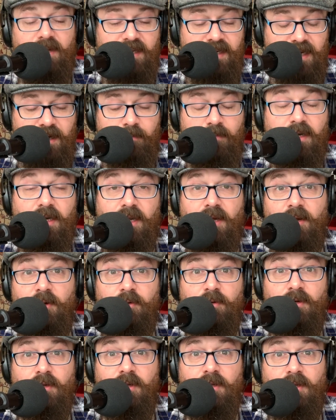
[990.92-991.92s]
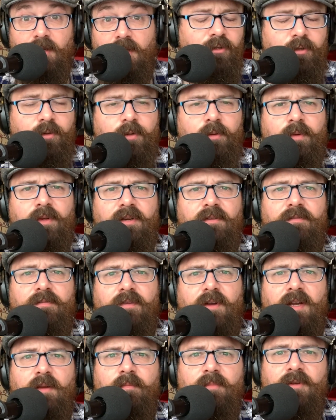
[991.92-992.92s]
down below who would win in a
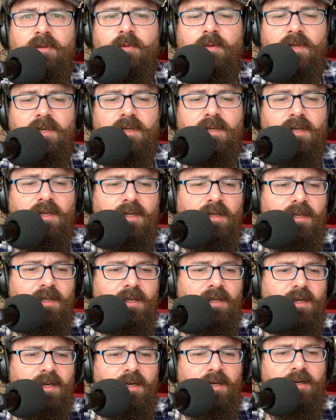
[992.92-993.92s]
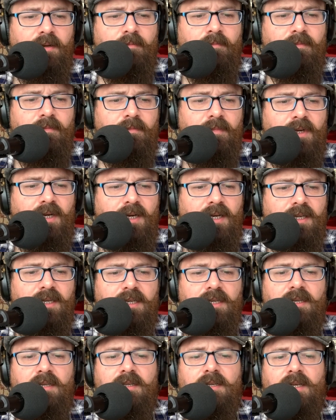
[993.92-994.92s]
fight between
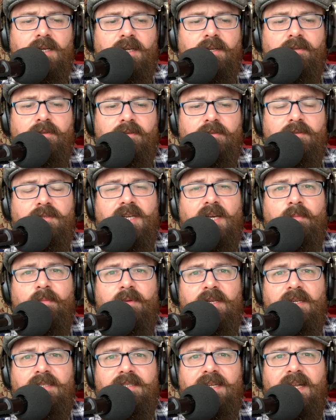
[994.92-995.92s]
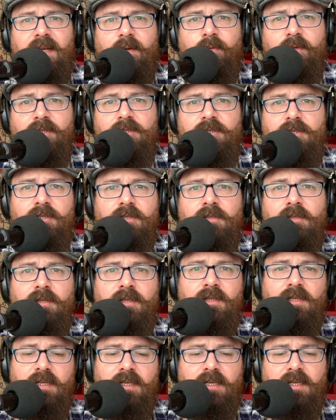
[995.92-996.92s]
Marquee and Japanese language.
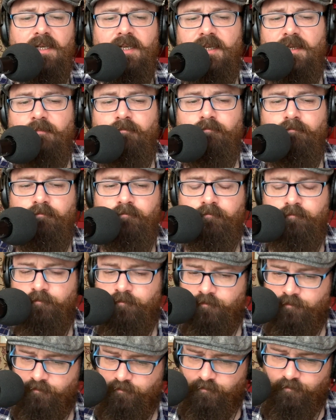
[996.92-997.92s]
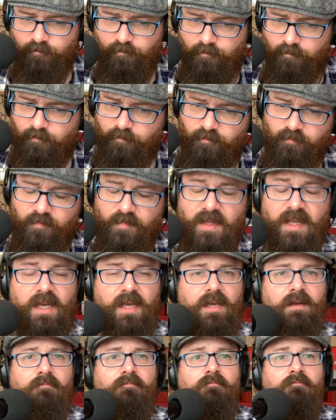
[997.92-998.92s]

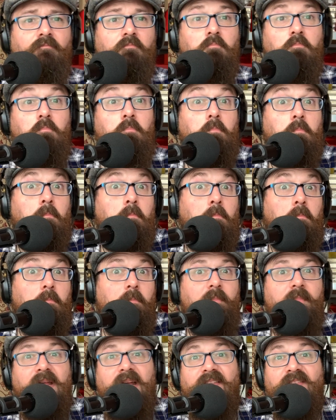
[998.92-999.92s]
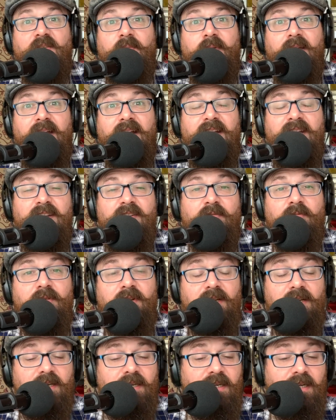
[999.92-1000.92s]
Yeah, that's about it
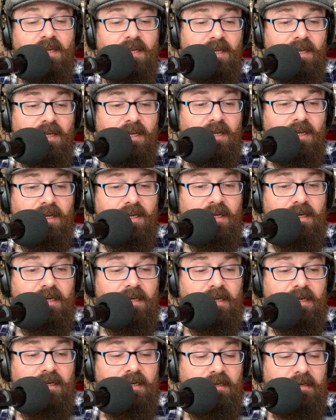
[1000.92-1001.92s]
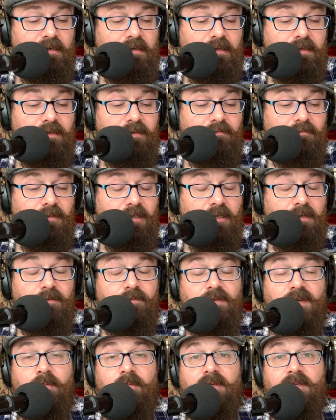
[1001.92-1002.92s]
really.
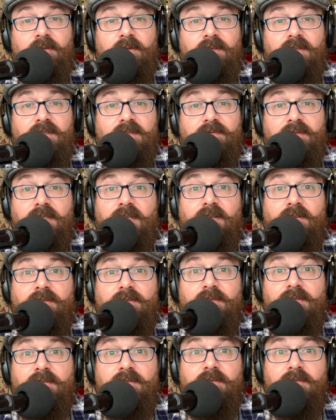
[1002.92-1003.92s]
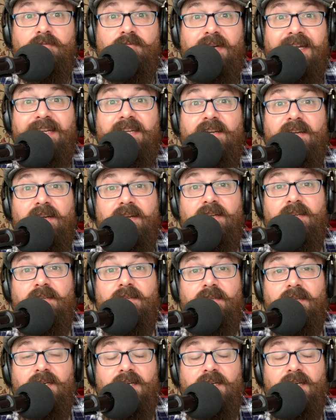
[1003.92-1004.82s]
Hopefully I'll be doing these videos regularly.